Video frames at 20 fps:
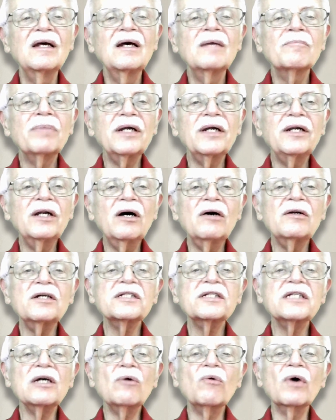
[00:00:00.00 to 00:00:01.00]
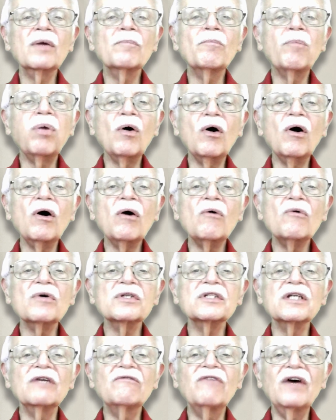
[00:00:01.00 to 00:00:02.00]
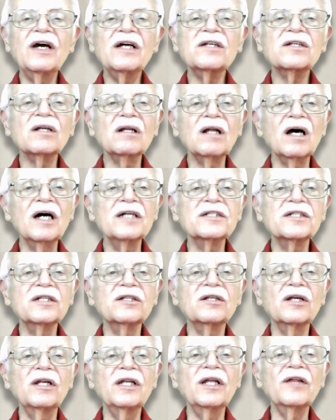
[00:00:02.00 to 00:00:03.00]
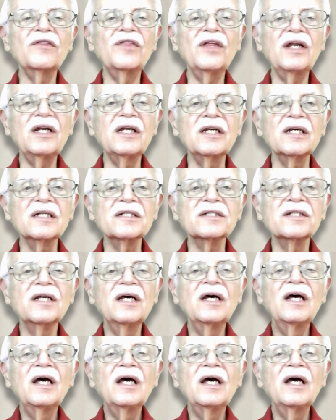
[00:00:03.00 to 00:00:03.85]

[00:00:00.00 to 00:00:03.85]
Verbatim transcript: But notice that when Paul was evangelizing to the Athenians,